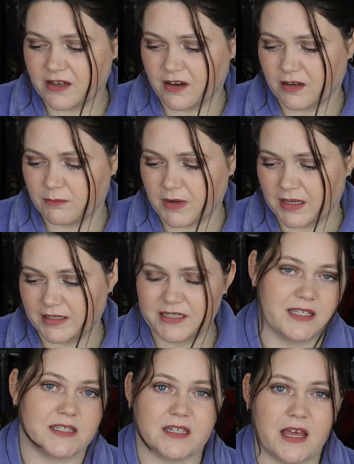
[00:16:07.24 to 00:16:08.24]
thing on my
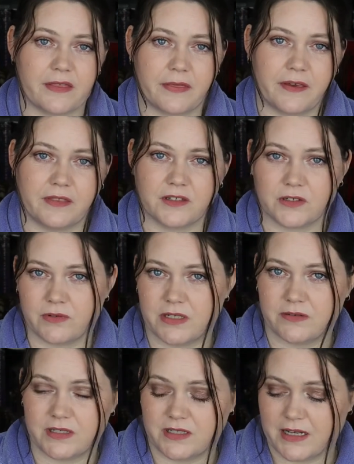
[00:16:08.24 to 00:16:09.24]
list is another thing that
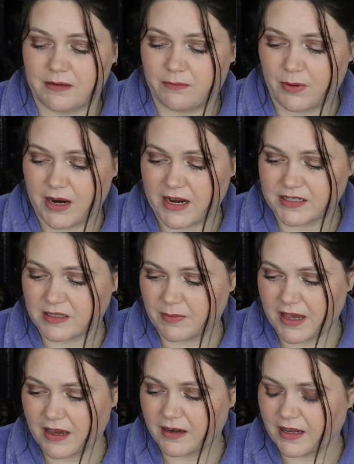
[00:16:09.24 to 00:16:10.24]
Teresa is Dead brags
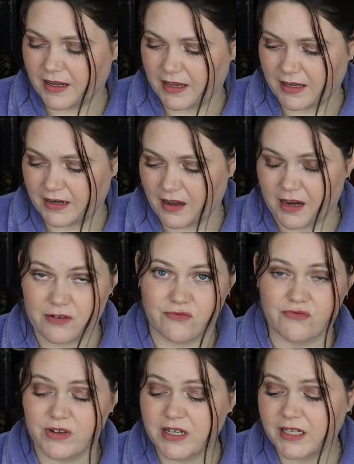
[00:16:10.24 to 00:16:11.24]
about, and I
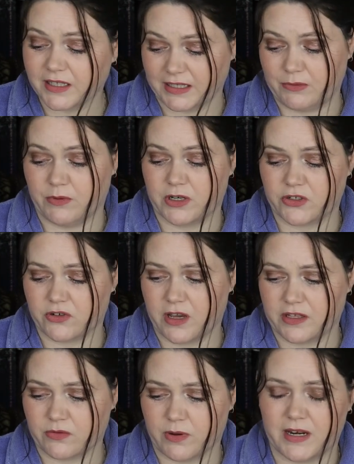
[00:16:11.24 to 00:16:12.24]
really want to try
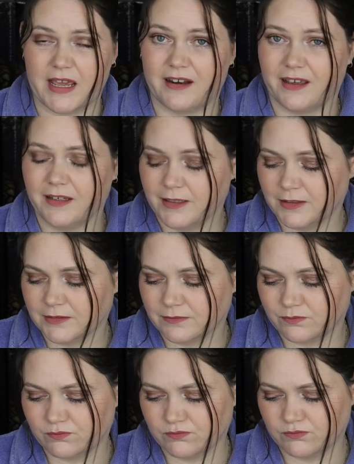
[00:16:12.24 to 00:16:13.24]
this one. And
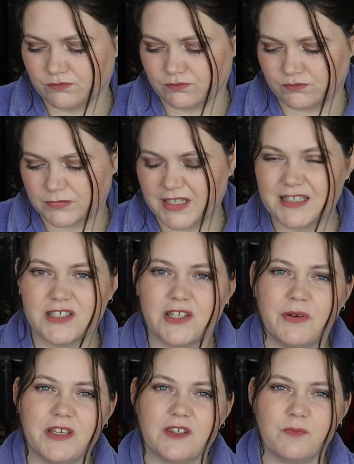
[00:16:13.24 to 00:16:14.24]
it's
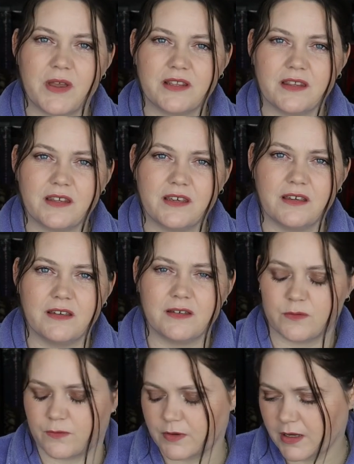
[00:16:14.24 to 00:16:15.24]
so
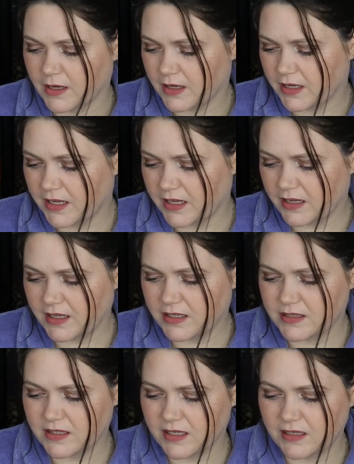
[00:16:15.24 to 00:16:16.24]
expensive. It
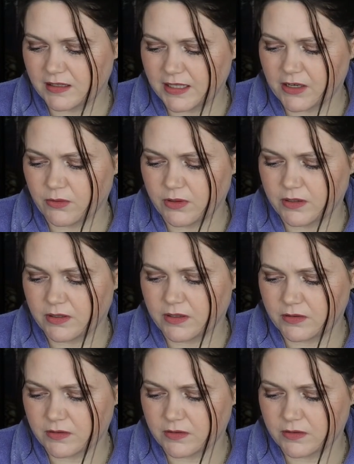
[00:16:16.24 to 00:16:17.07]
is the Liquid